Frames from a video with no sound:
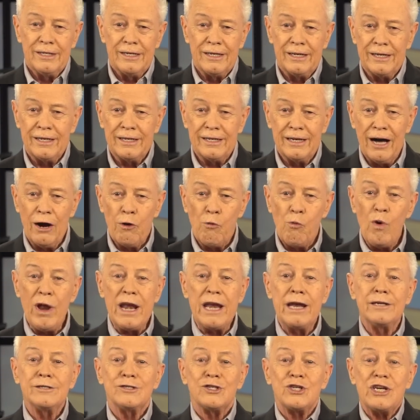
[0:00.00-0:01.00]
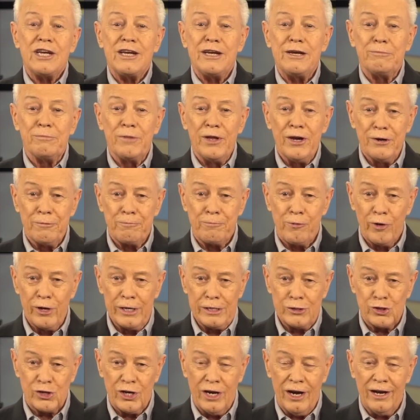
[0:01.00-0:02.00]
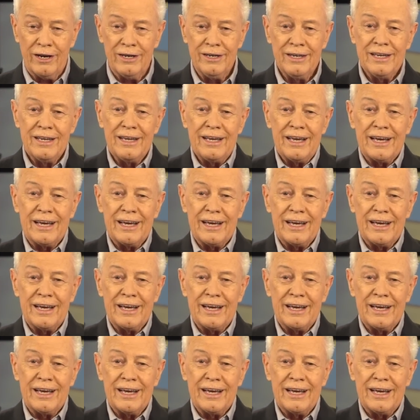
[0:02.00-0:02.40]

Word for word: uh, a winning team there, praise God.